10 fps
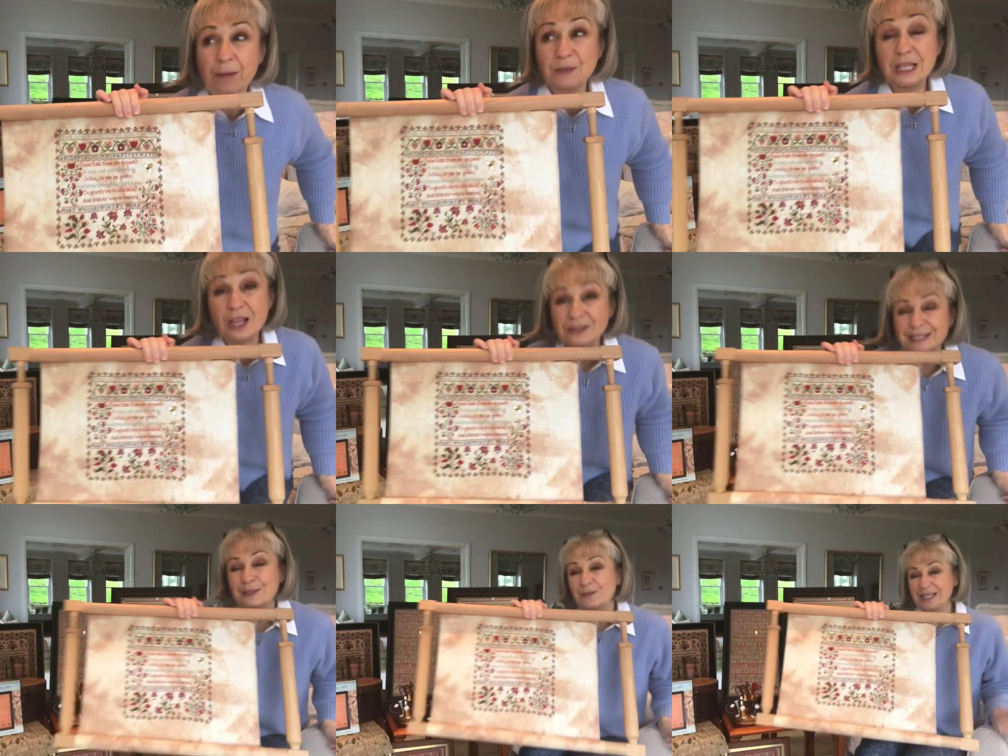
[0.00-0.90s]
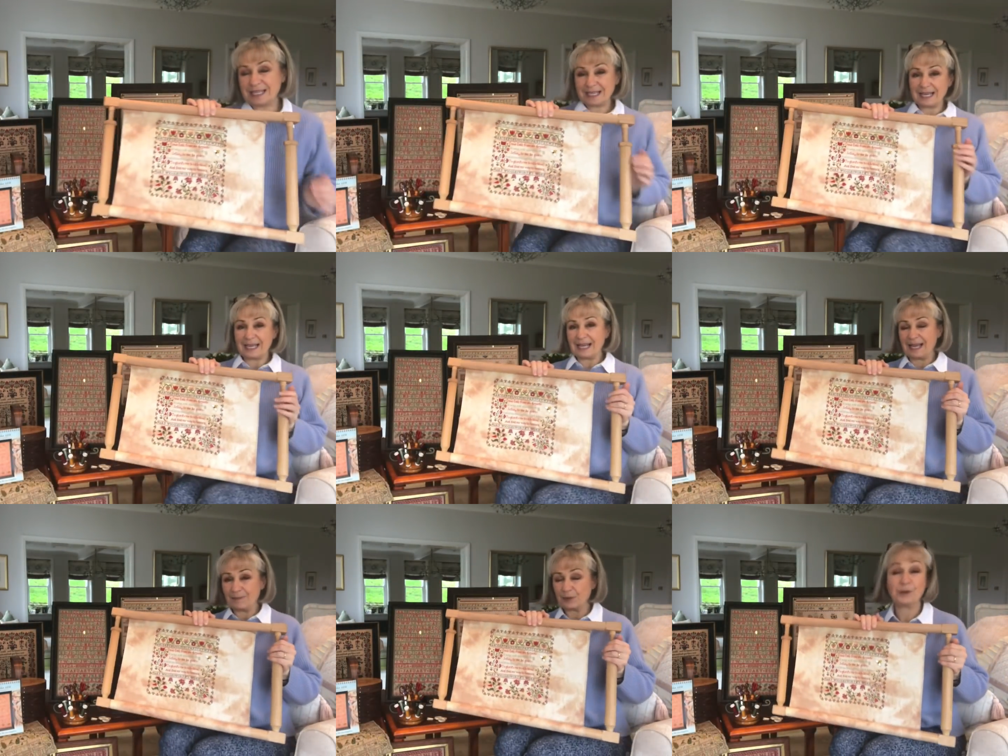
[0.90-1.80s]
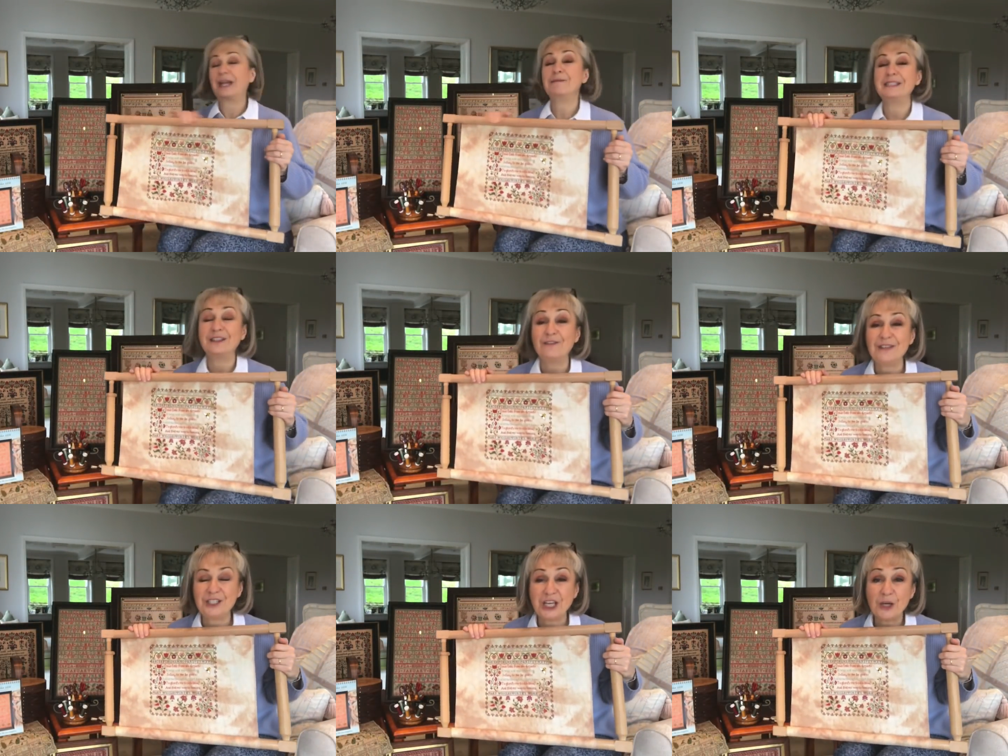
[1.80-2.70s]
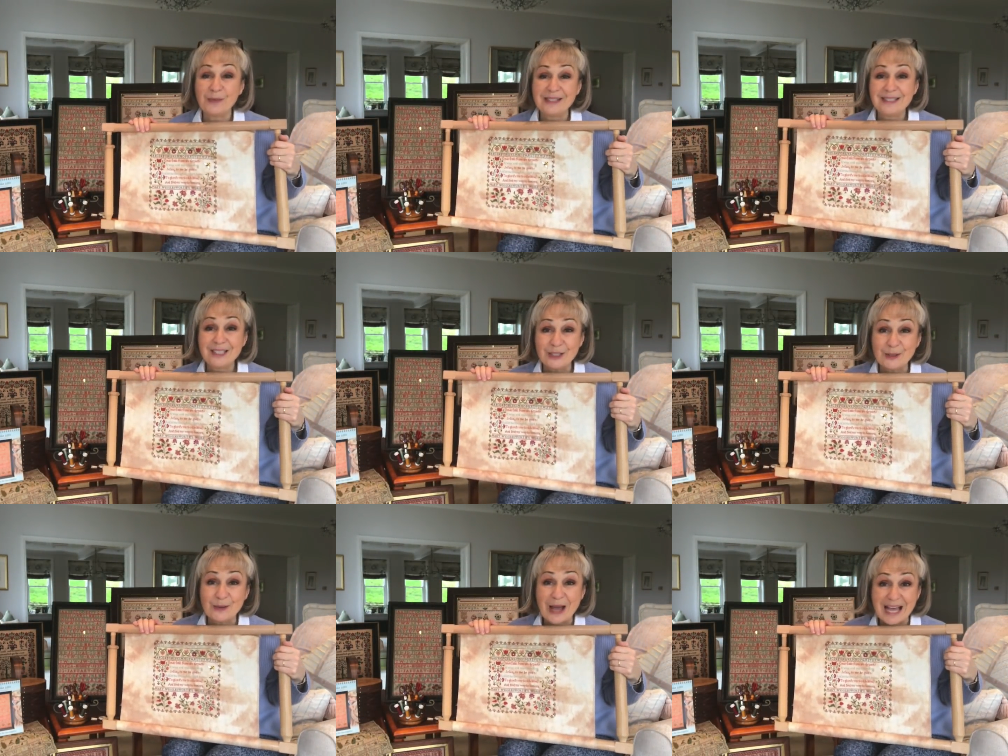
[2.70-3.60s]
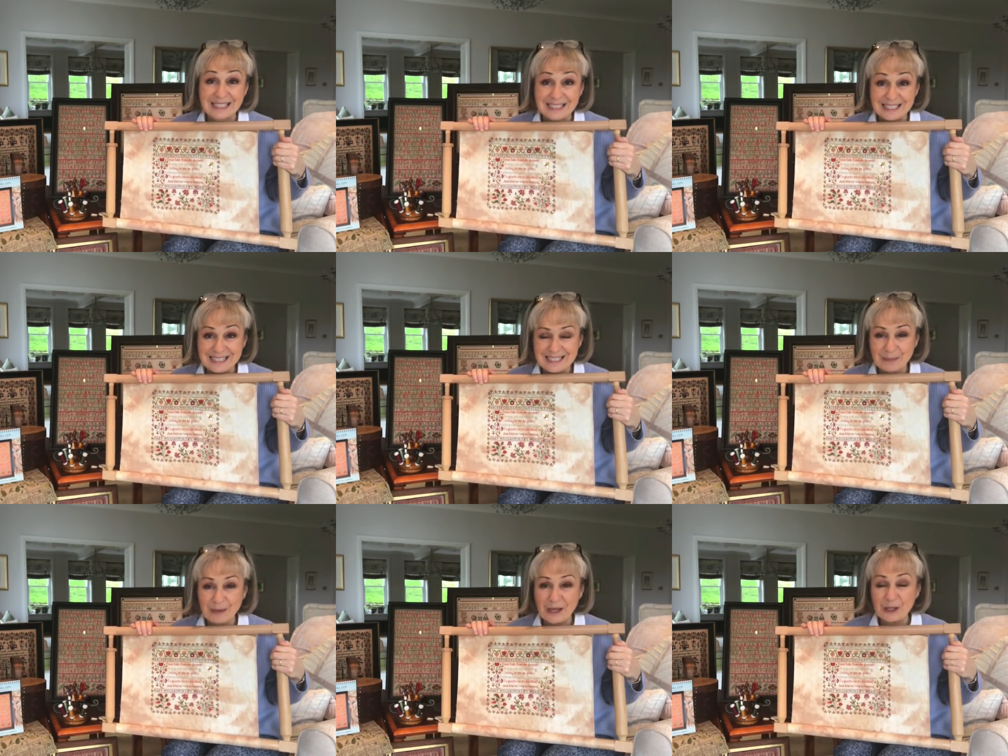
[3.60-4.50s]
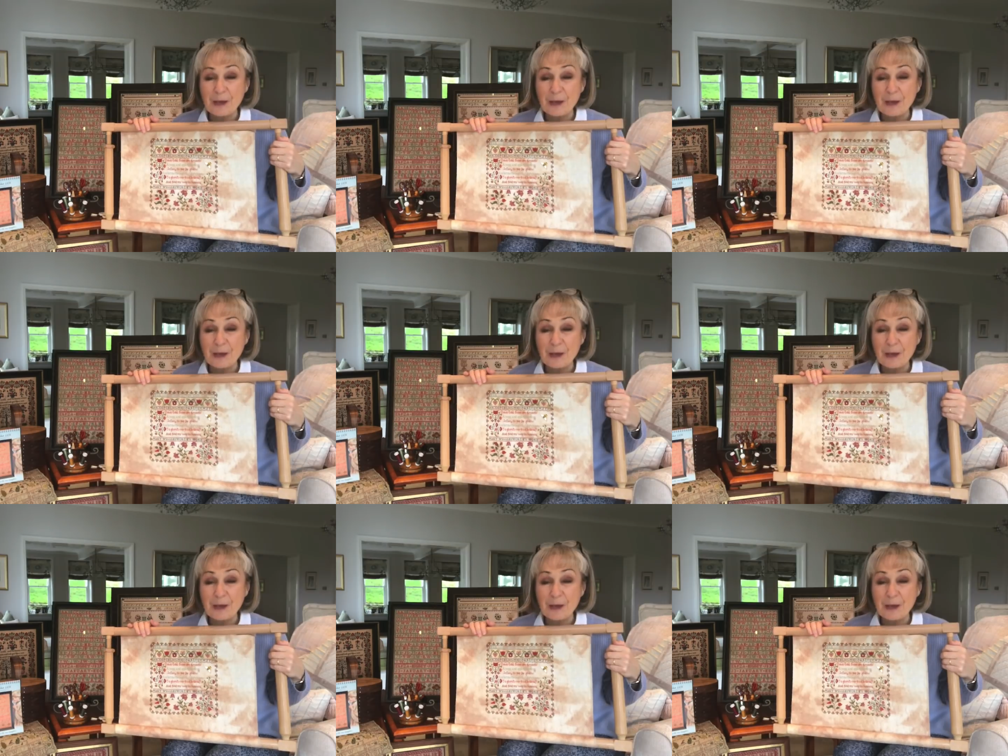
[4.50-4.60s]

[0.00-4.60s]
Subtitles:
last week when I did the video with Sue and Elizabeth,